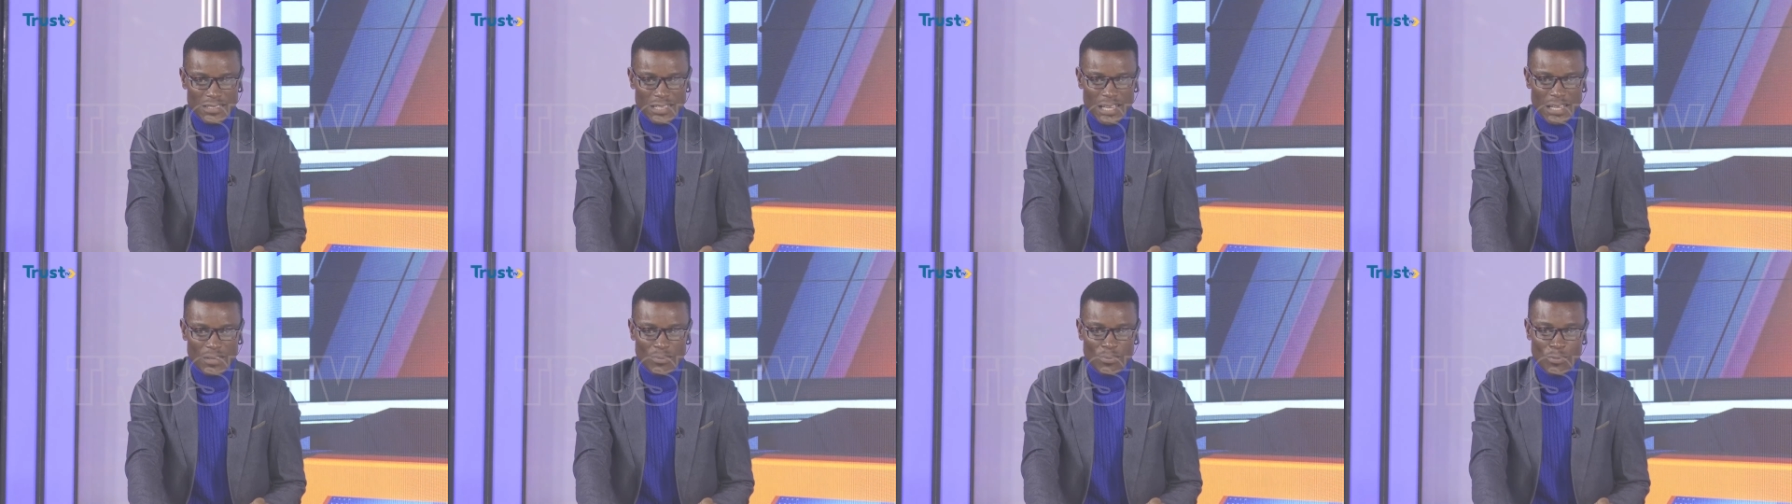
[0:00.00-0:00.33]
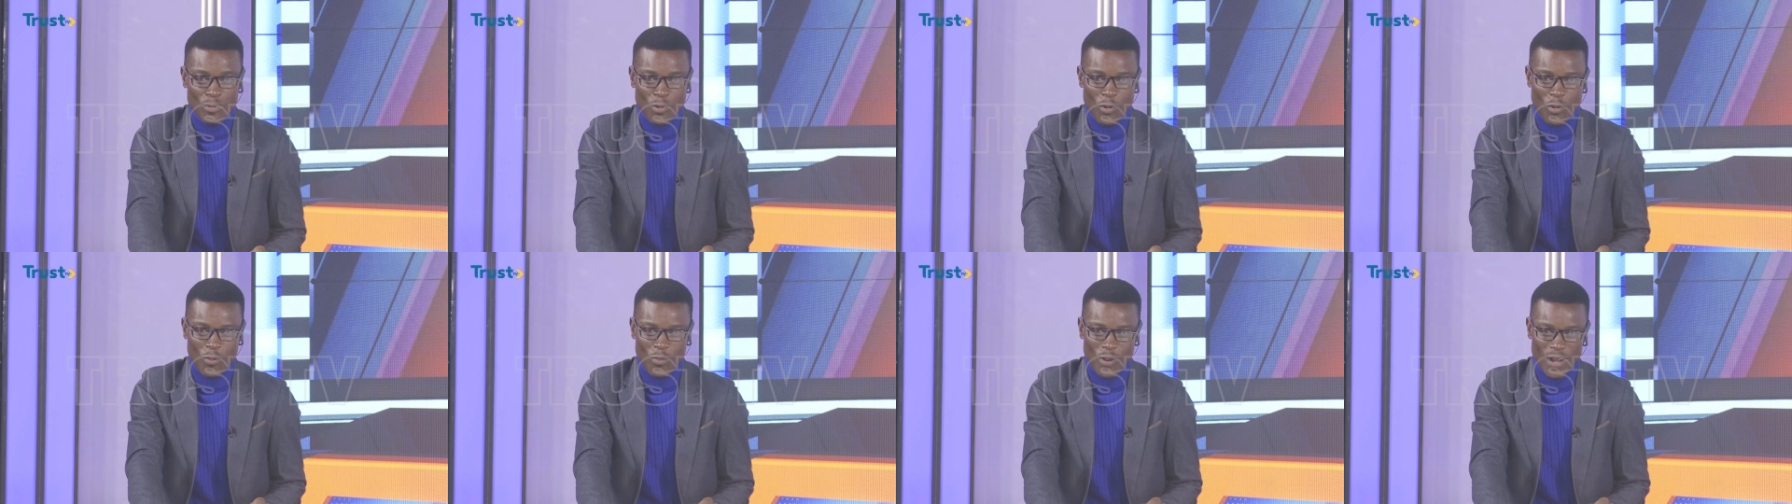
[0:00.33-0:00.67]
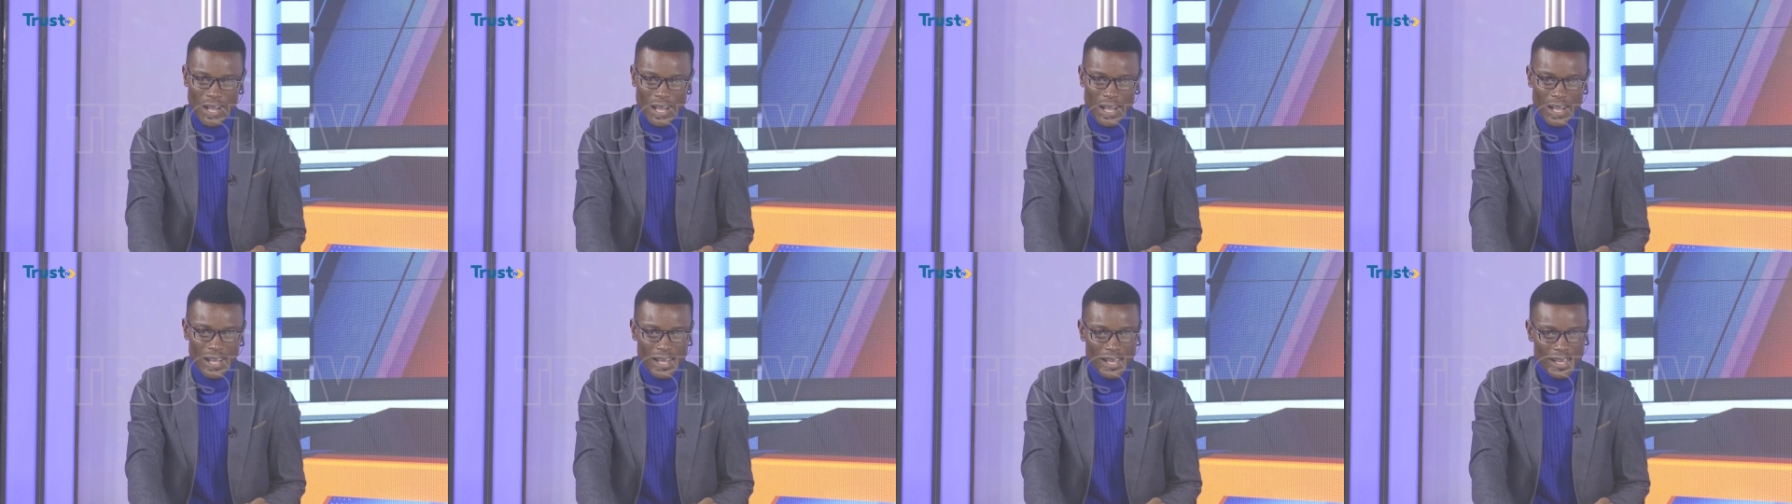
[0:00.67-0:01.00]
that
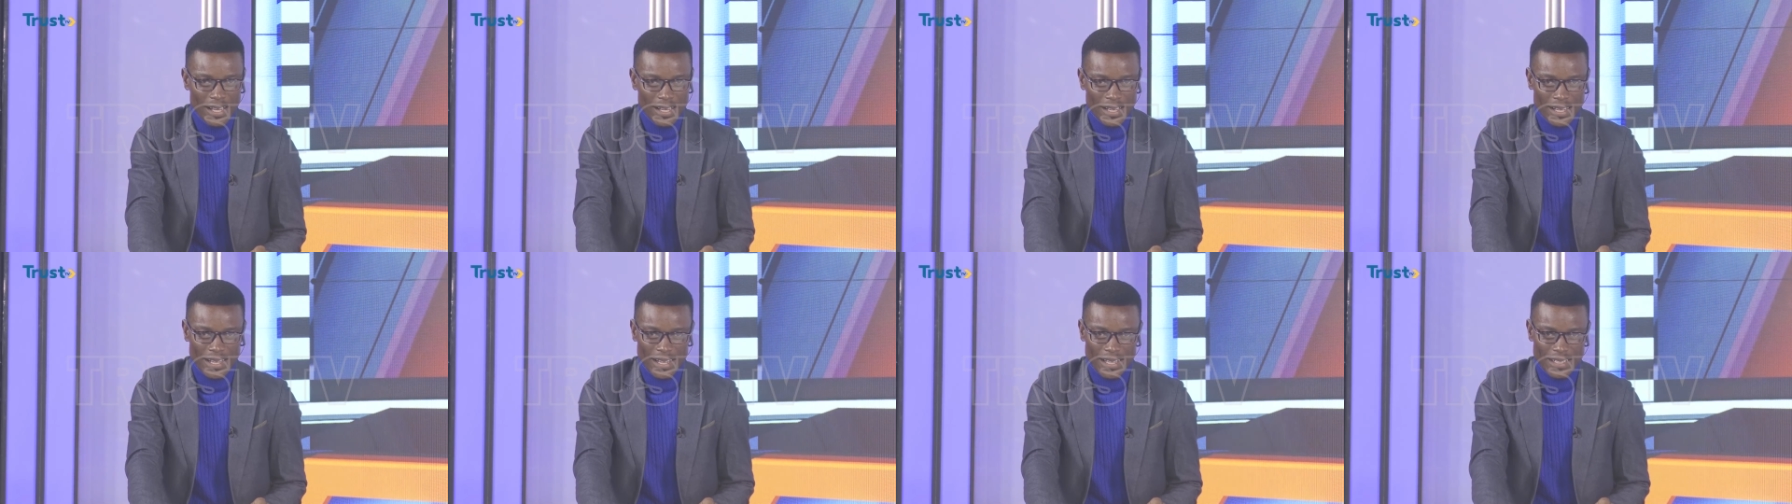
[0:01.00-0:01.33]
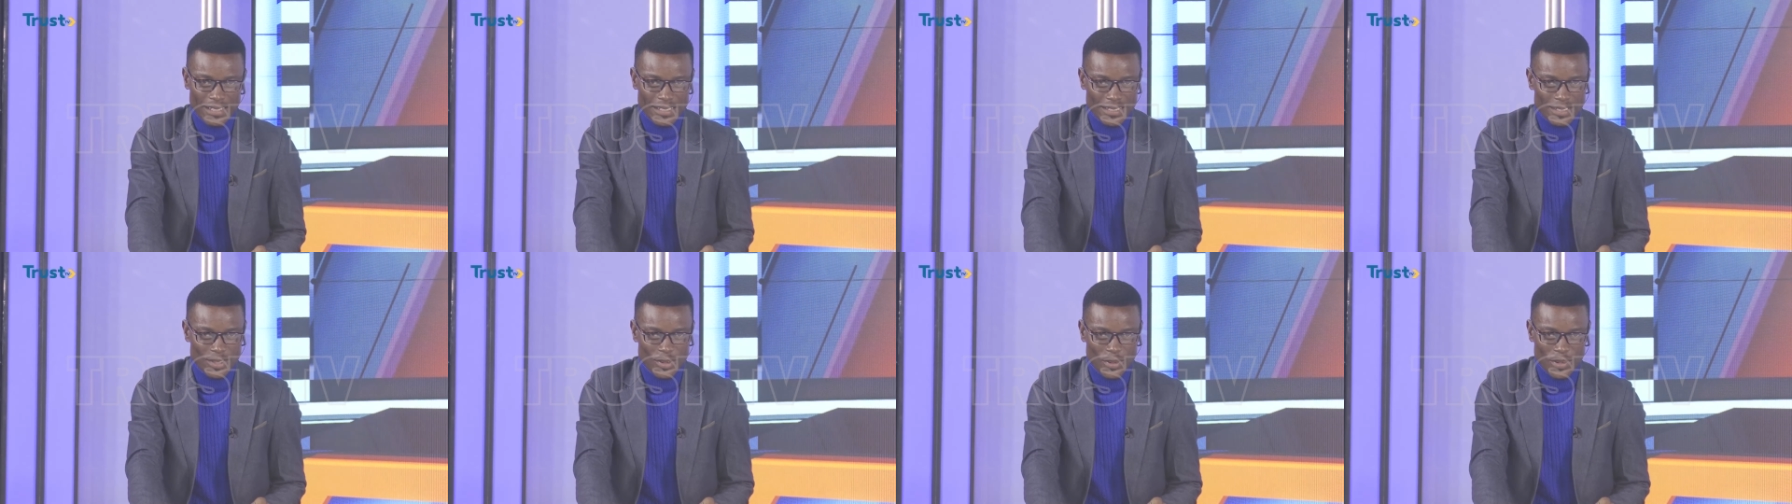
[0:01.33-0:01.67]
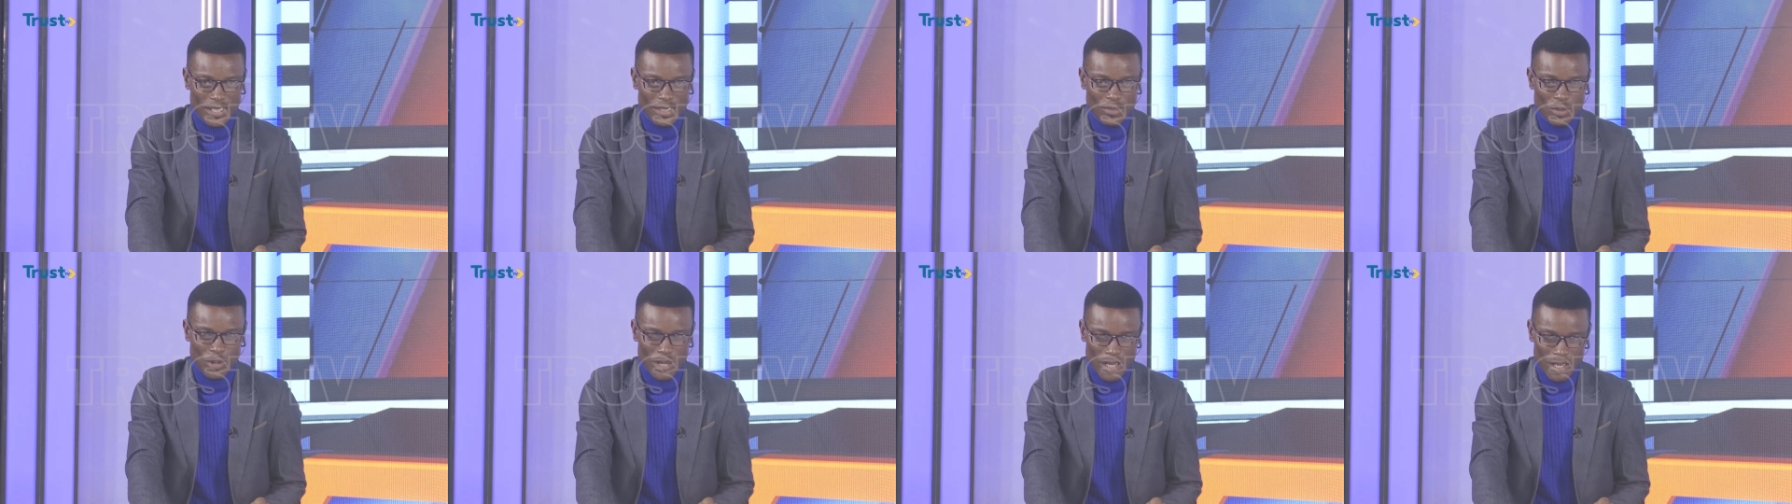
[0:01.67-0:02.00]
Pogba is
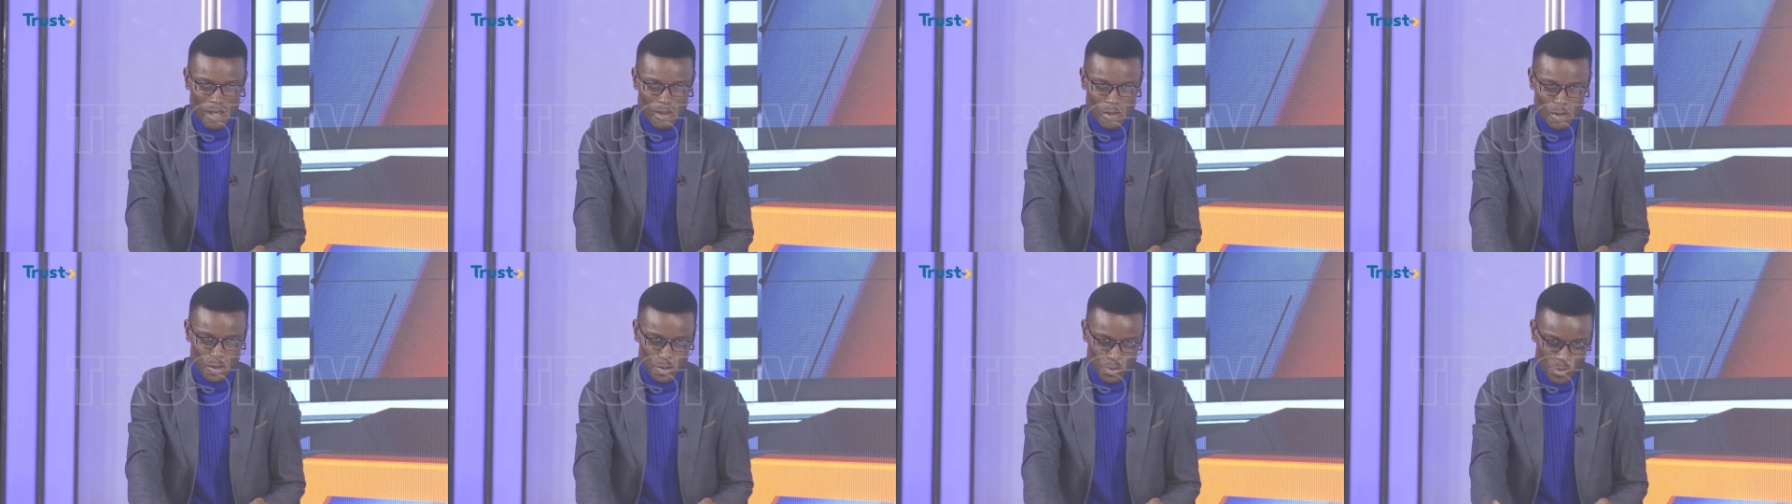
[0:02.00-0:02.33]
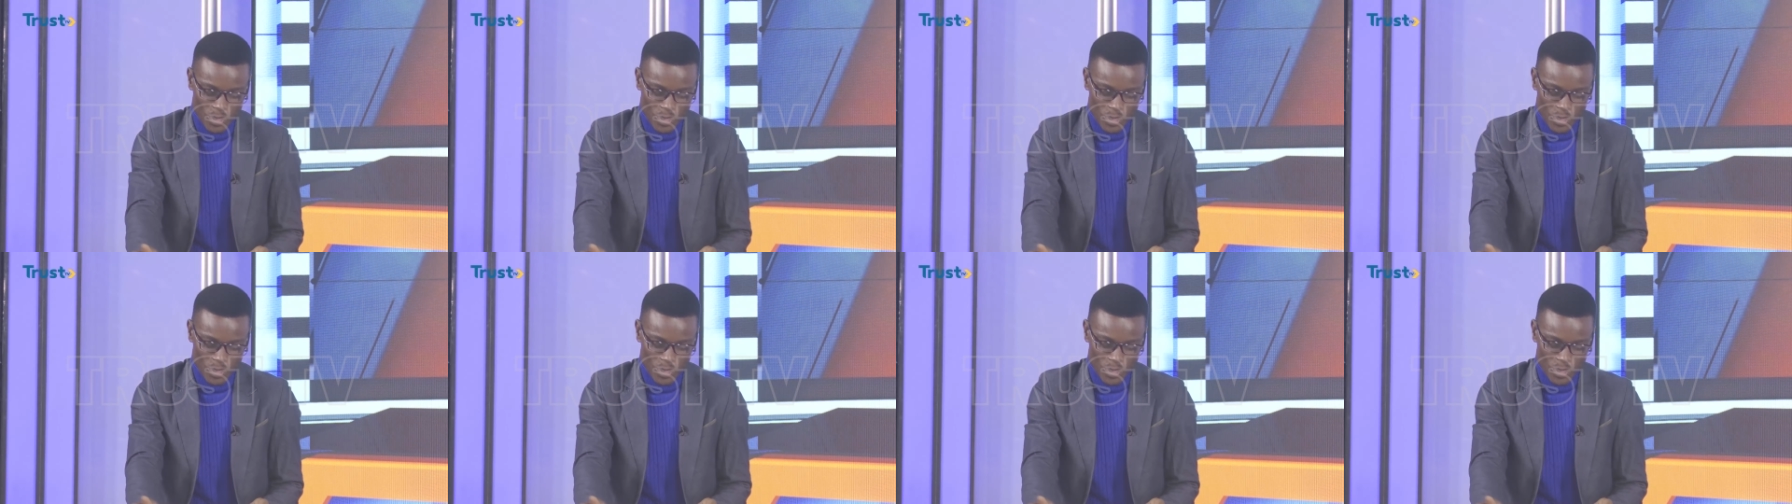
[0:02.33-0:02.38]
going. Well, good